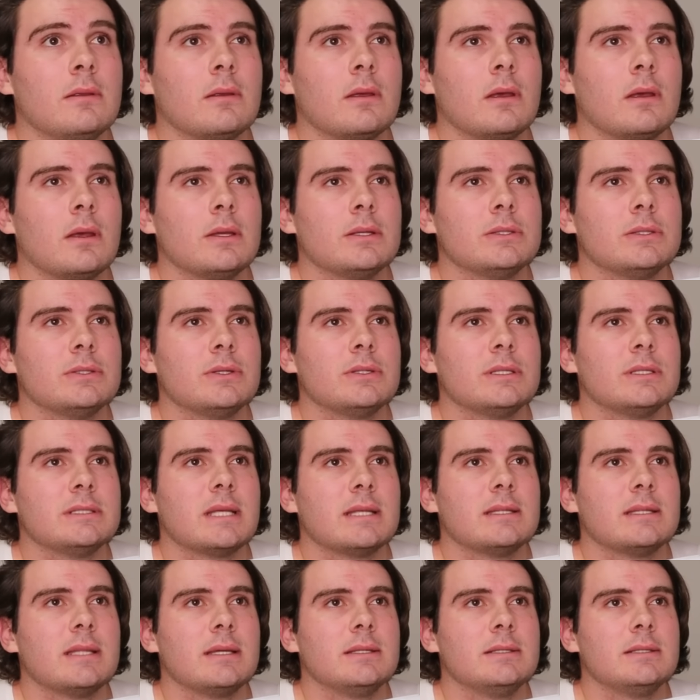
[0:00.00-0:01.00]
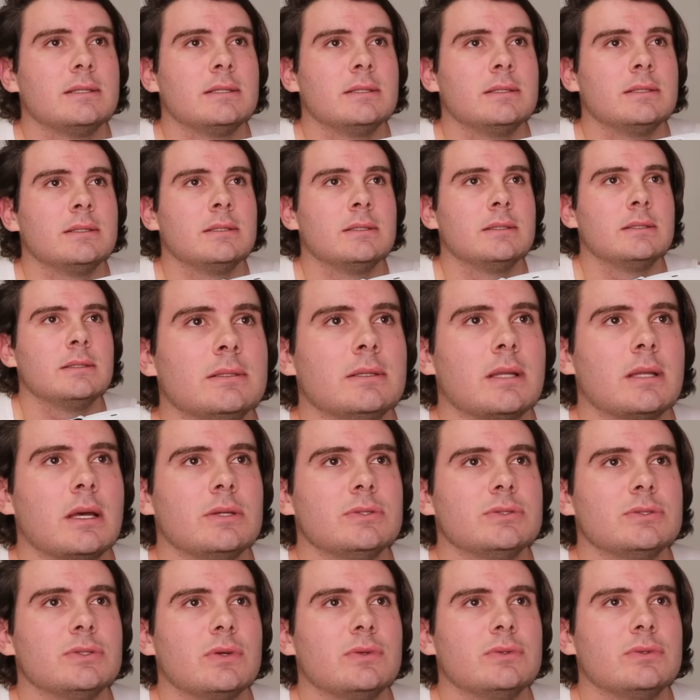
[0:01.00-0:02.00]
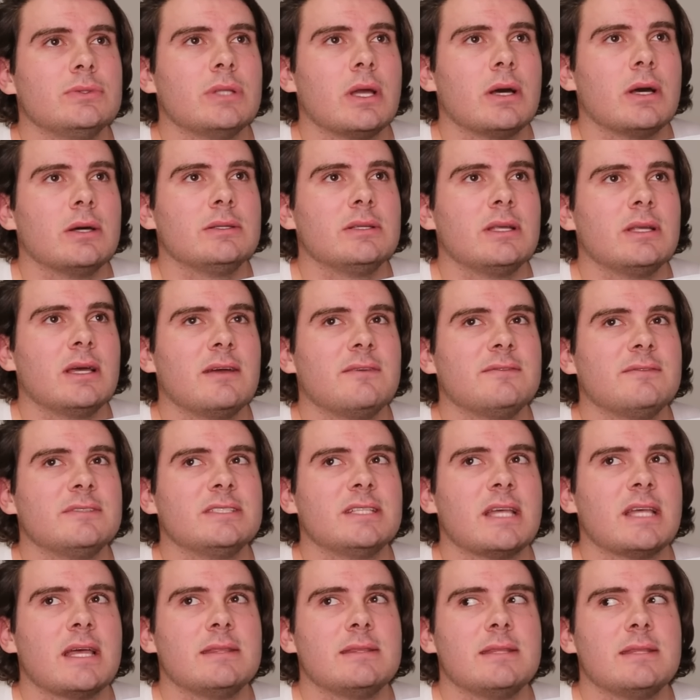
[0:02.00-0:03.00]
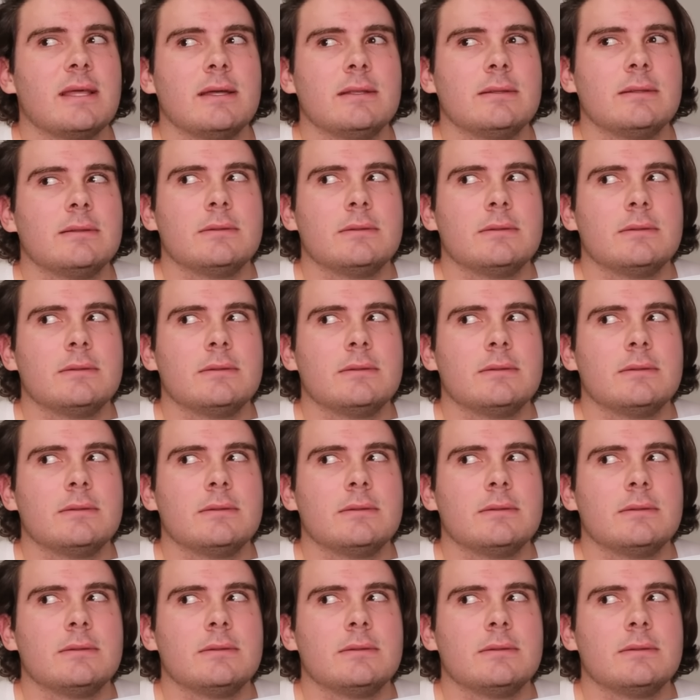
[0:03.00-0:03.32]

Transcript: I shouldn't have said that. I should not have said that.